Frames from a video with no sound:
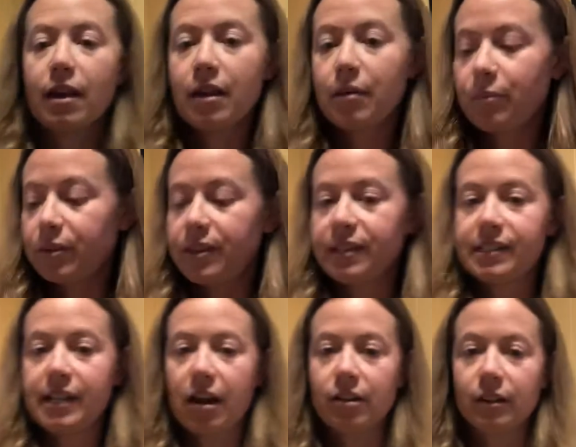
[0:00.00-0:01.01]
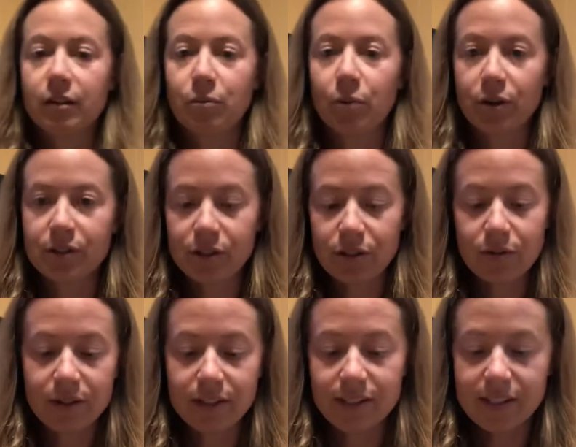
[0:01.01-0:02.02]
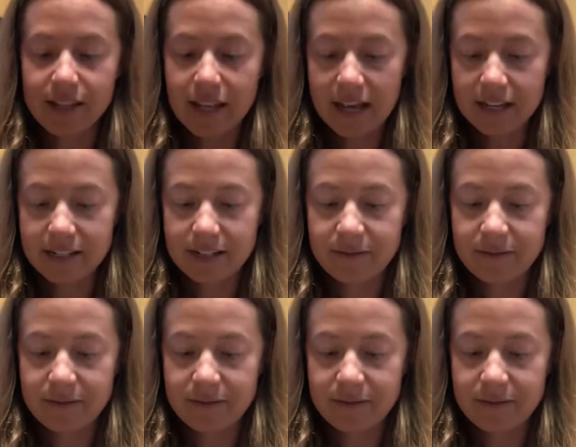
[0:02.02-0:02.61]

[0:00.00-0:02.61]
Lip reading: Put this down a little more so you can see it.